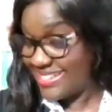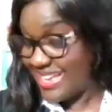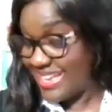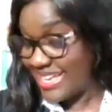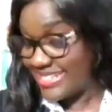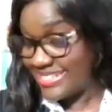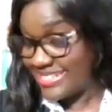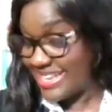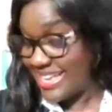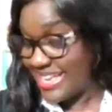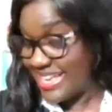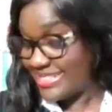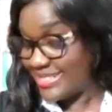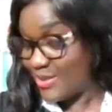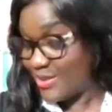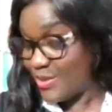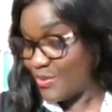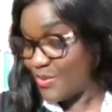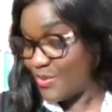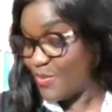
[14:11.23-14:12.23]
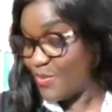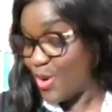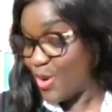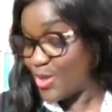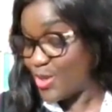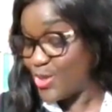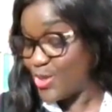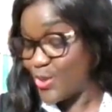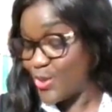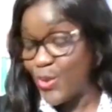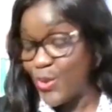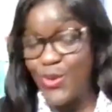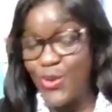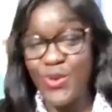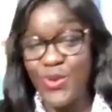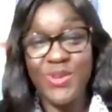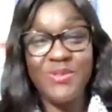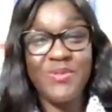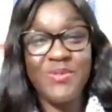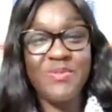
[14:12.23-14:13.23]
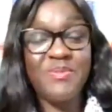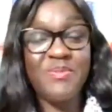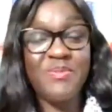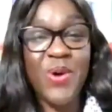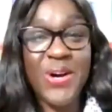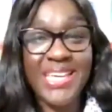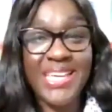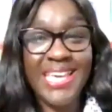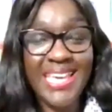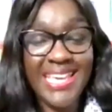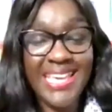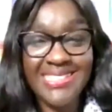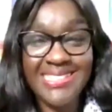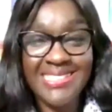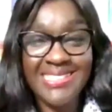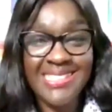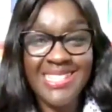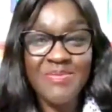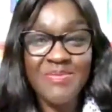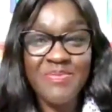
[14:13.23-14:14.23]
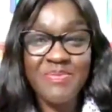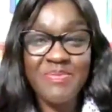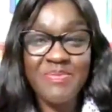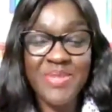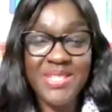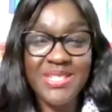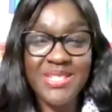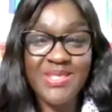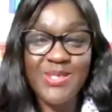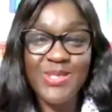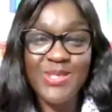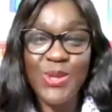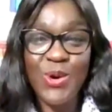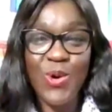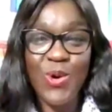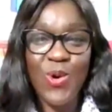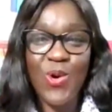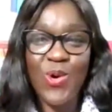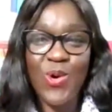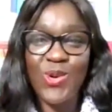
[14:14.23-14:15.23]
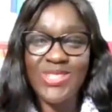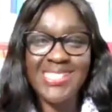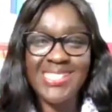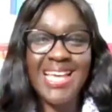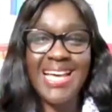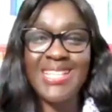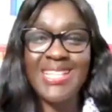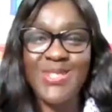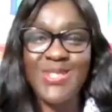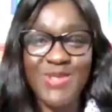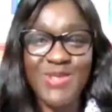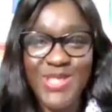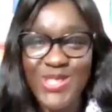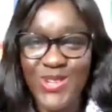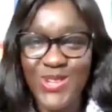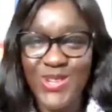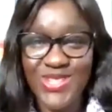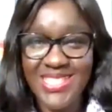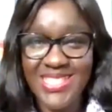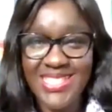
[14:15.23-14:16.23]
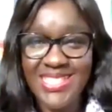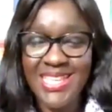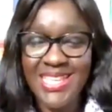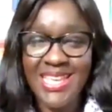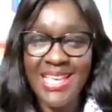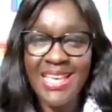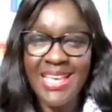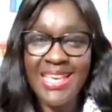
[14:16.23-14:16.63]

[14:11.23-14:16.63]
and more so mortgage bills or tax returns,